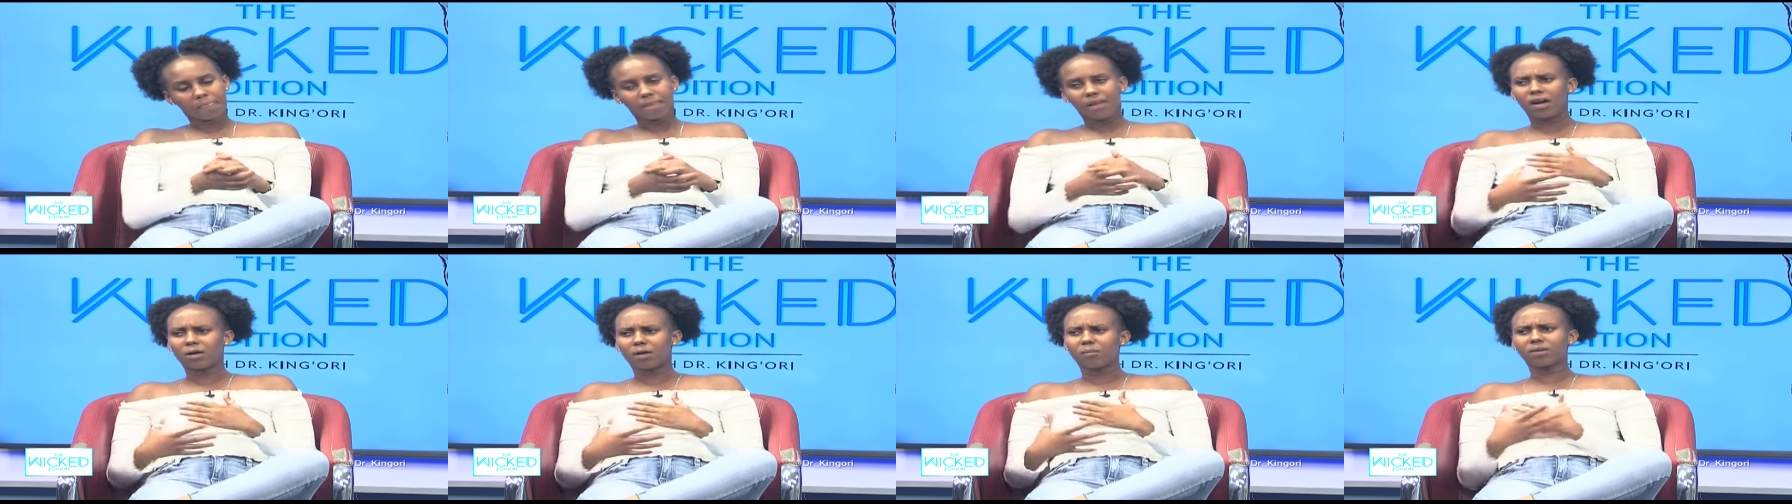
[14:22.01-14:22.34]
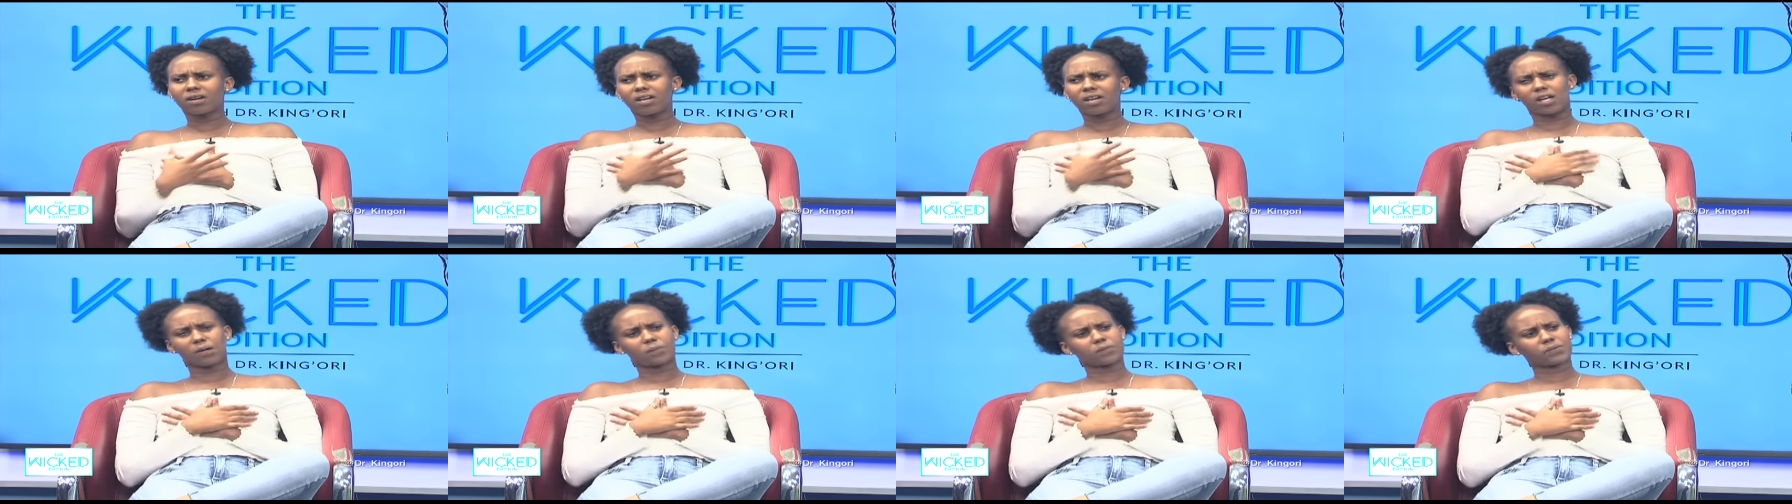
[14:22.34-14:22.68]
I'm
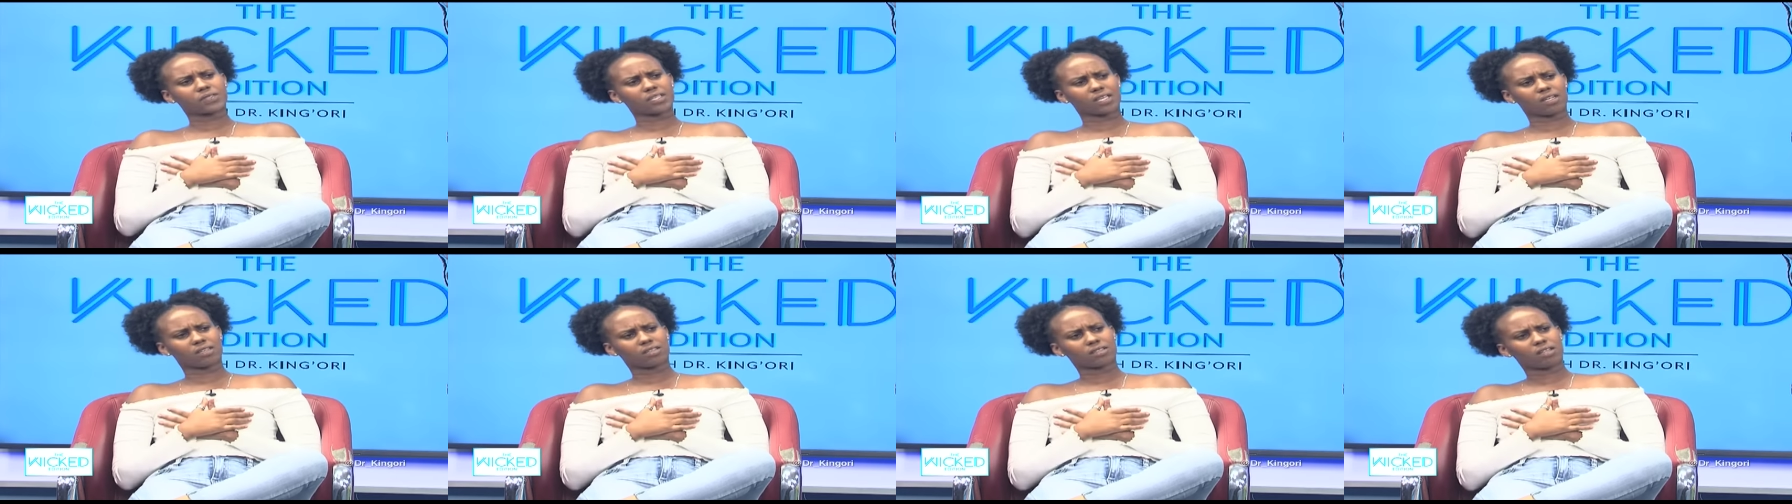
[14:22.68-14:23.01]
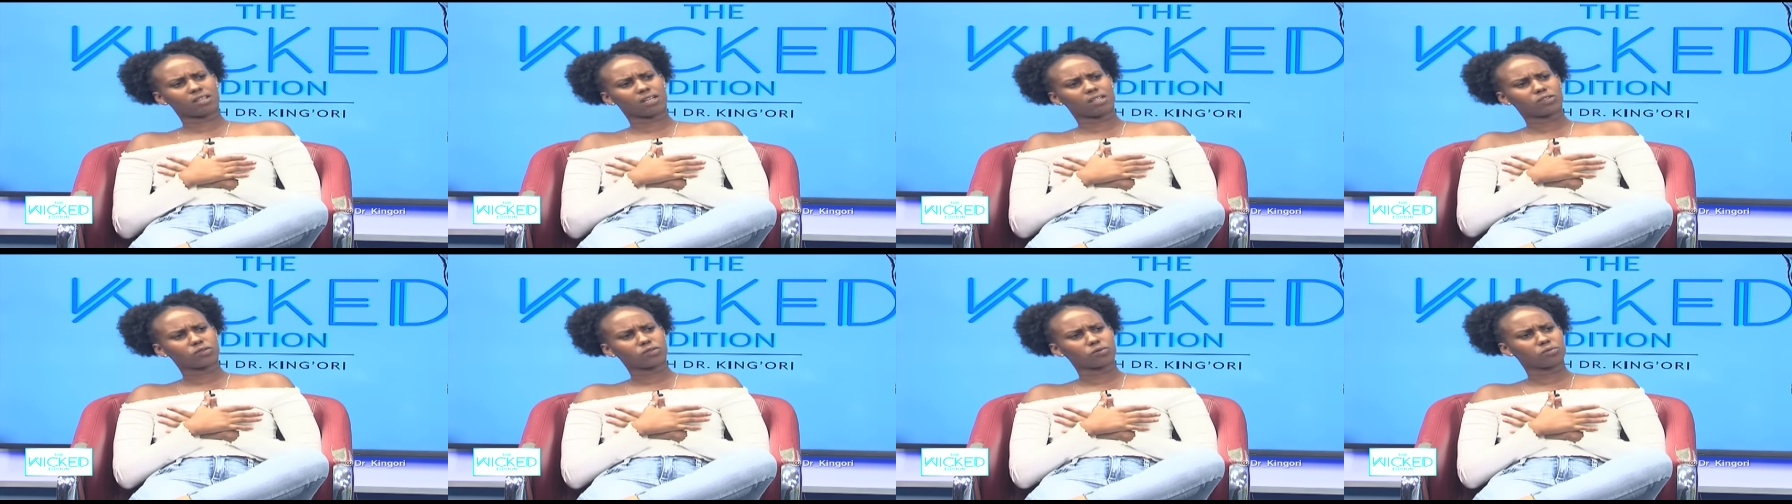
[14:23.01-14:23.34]
really upset
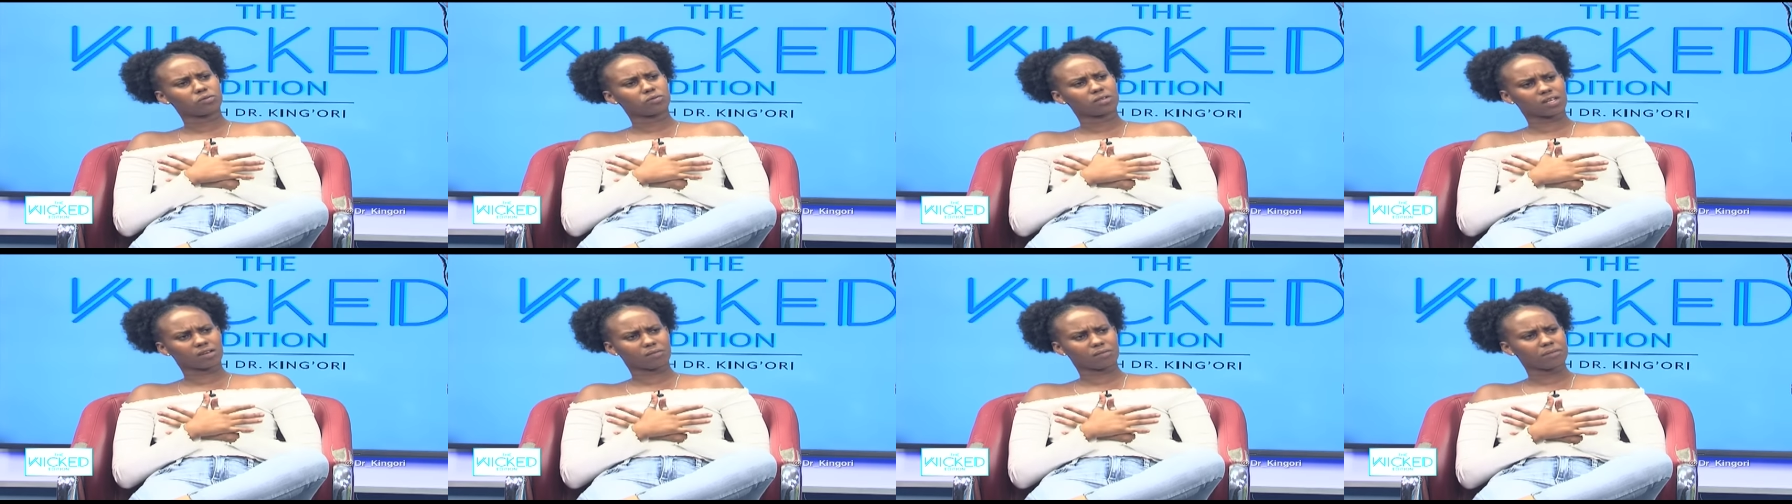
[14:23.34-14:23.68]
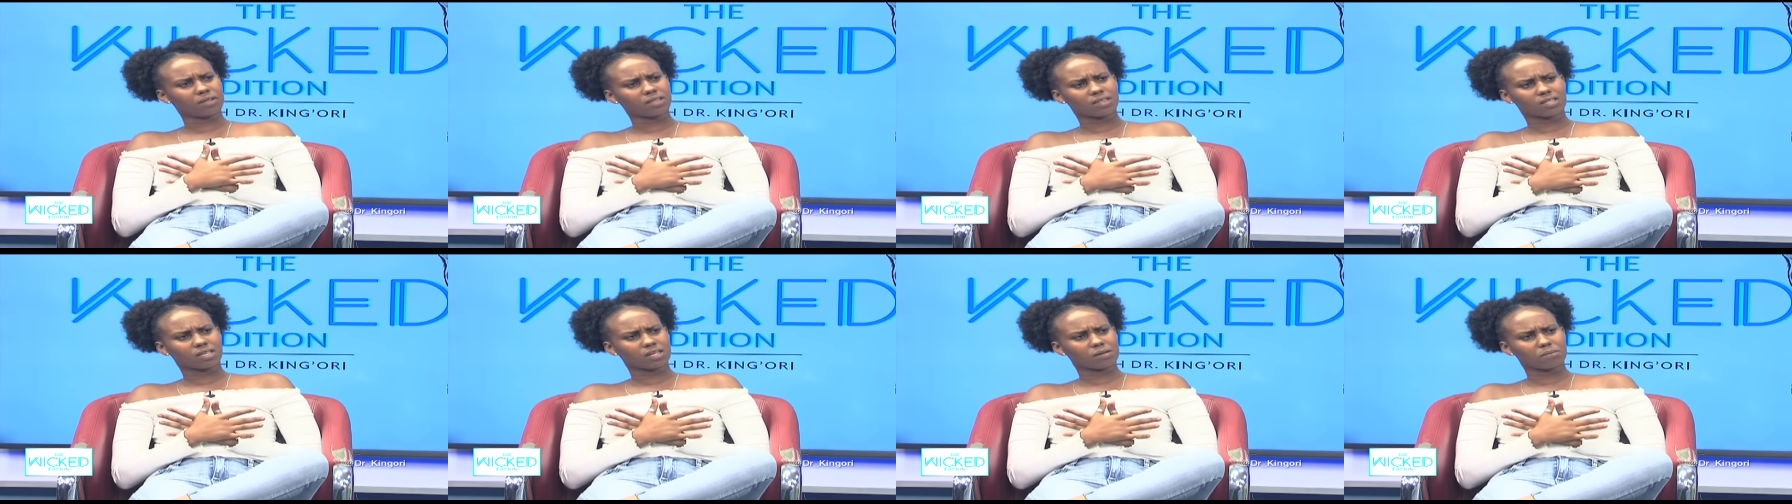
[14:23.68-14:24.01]
that you gave me
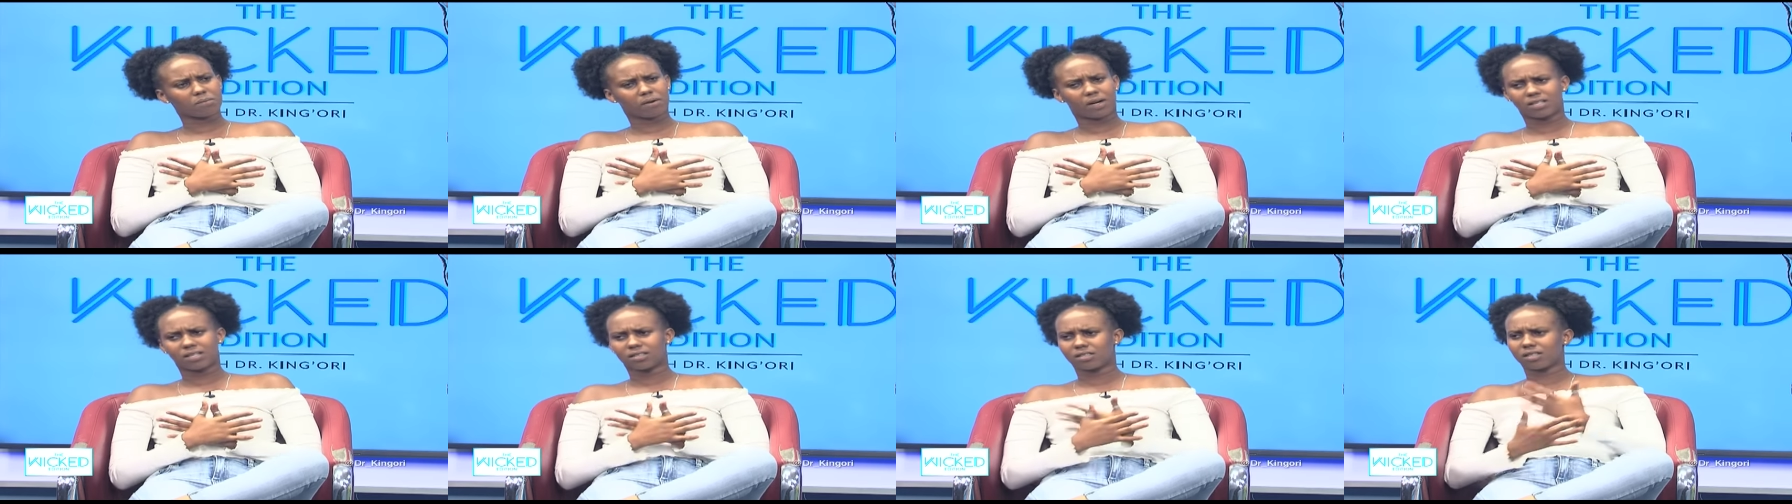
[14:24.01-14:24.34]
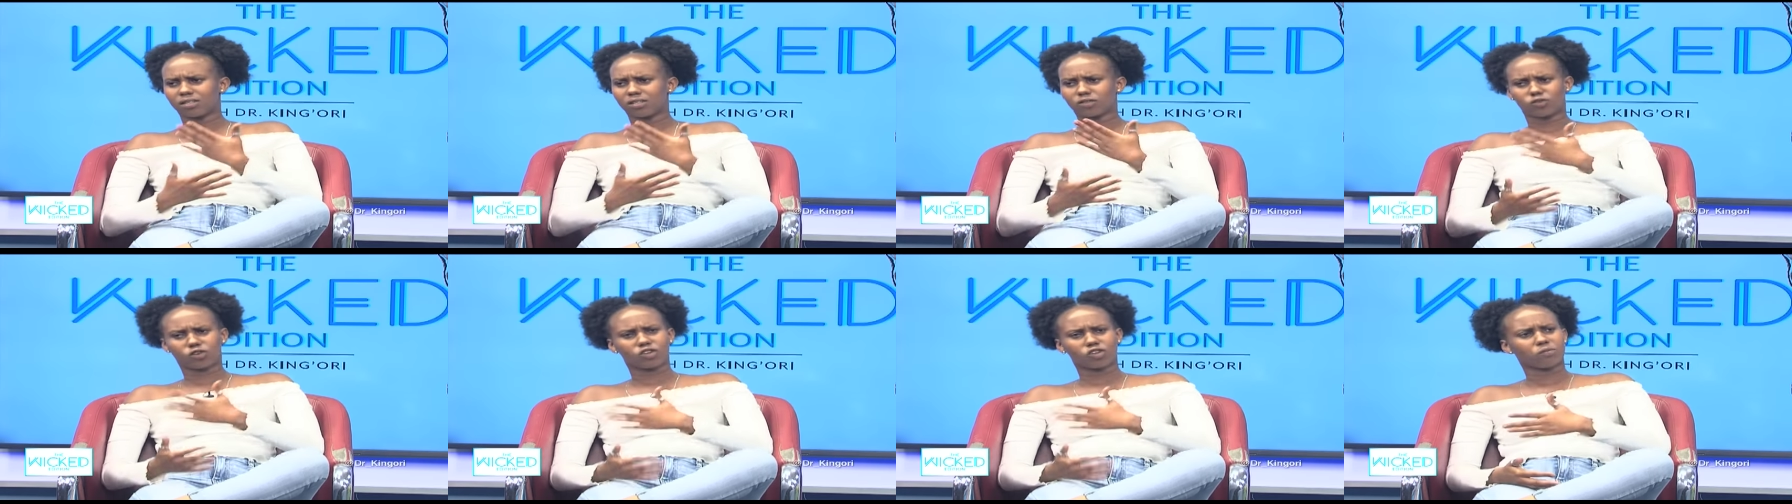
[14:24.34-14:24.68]
3 bands
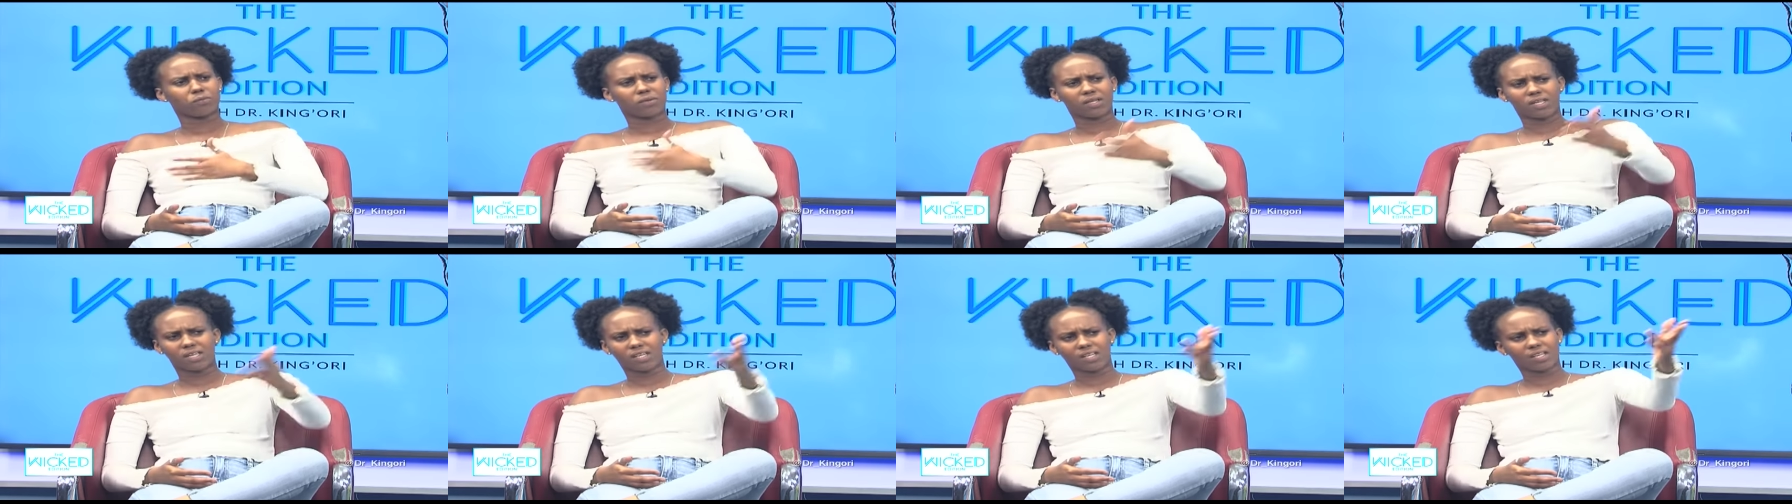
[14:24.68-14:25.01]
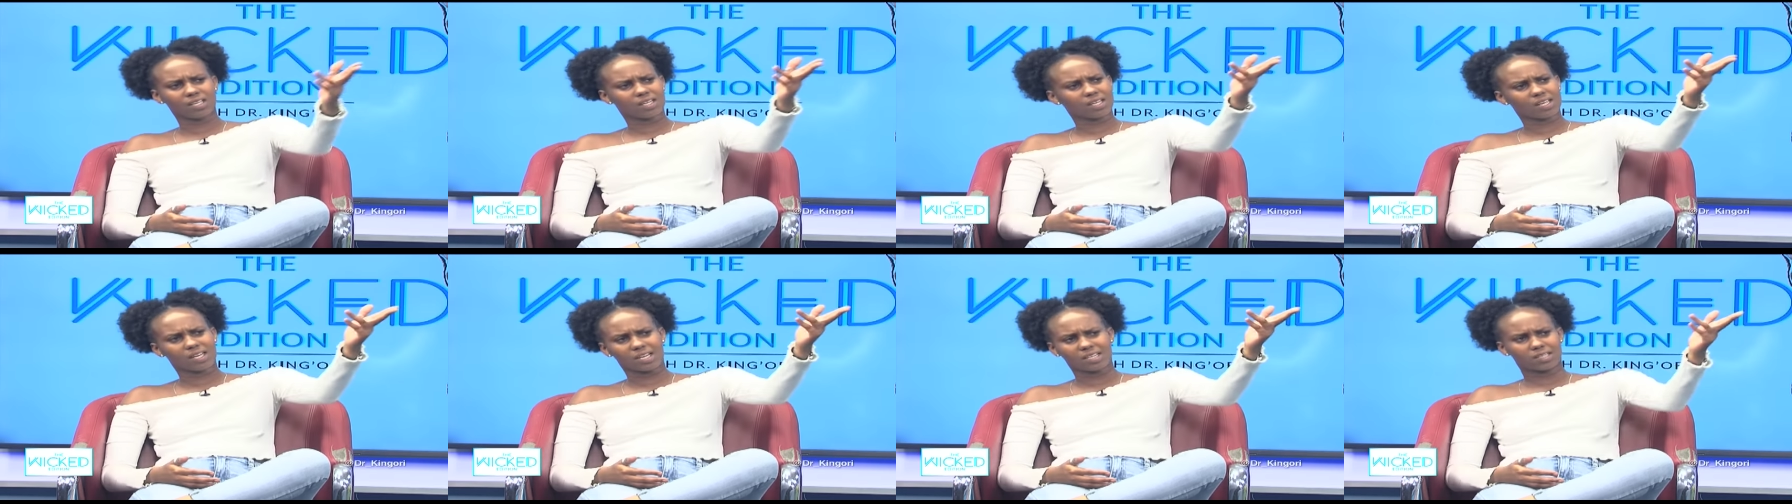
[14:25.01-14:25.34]
and told me,
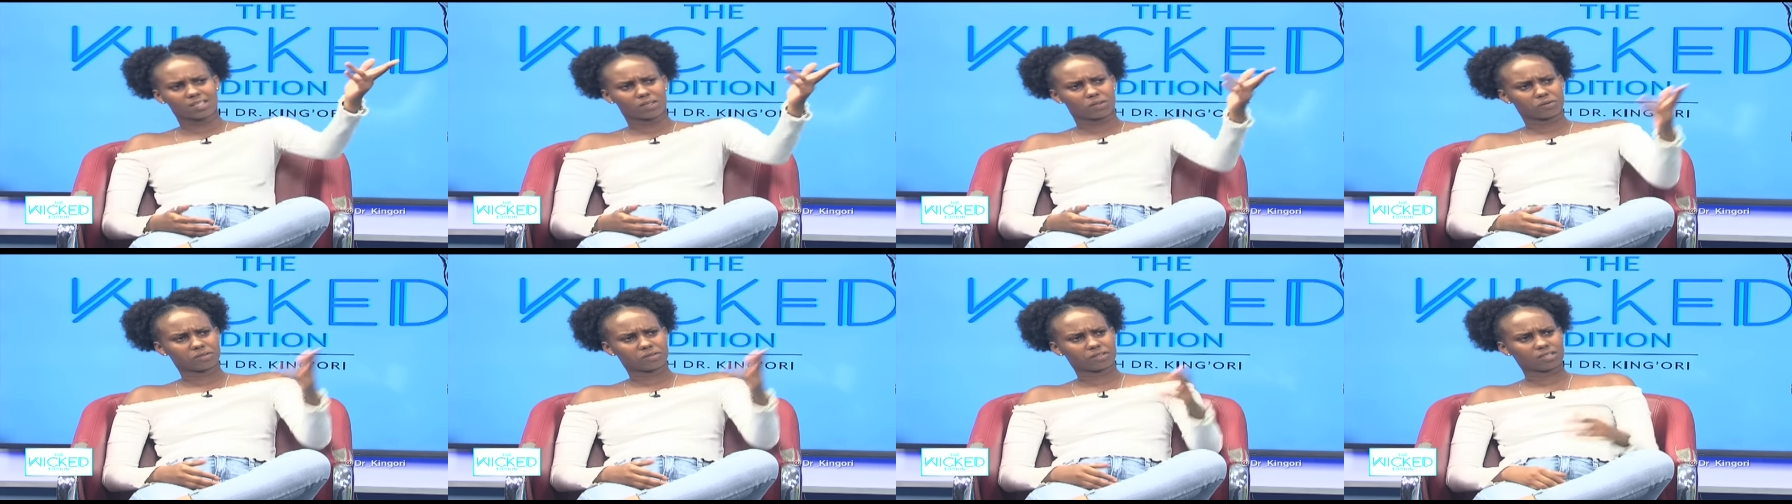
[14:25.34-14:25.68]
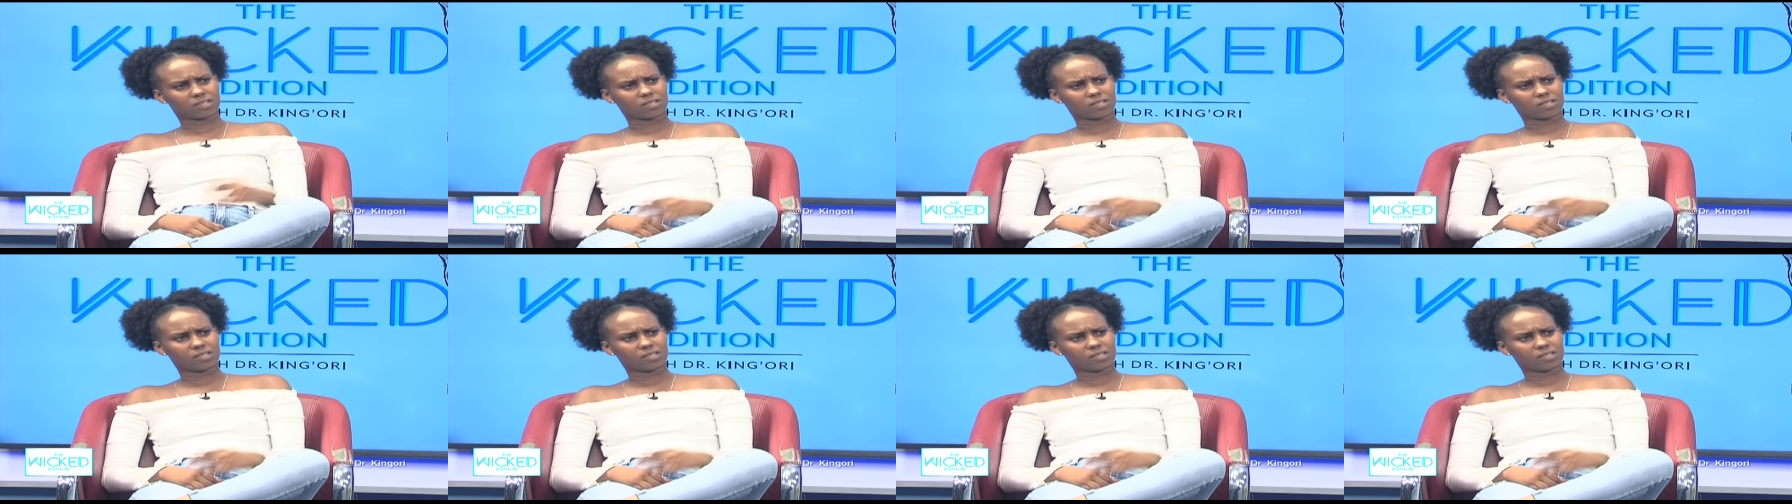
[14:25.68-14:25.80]
get out.